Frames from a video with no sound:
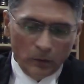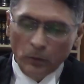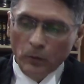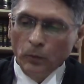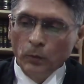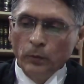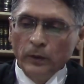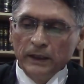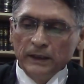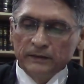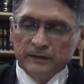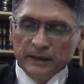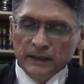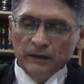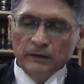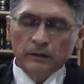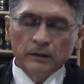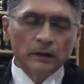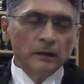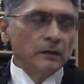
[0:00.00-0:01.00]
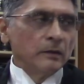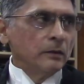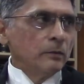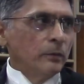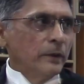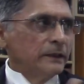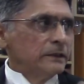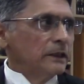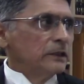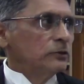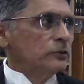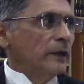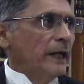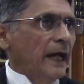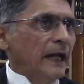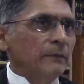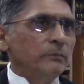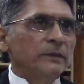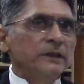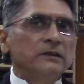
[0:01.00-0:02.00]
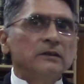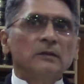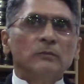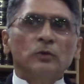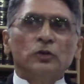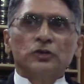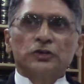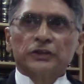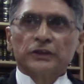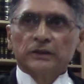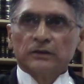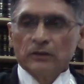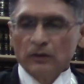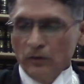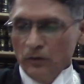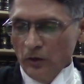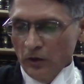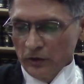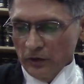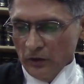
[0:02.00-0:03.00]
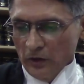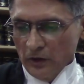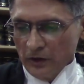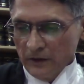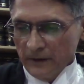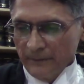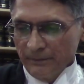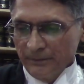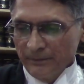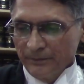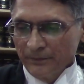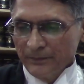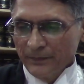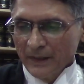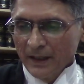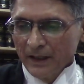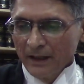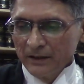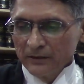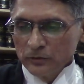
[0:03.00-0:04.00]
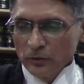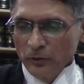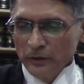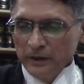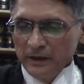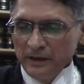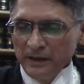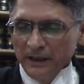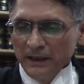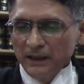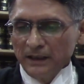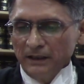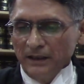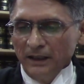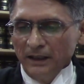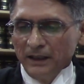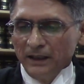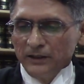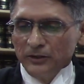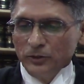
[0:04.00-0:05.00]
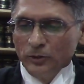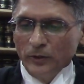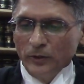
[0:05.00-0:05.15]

will think whether to admit the motion or not. So here you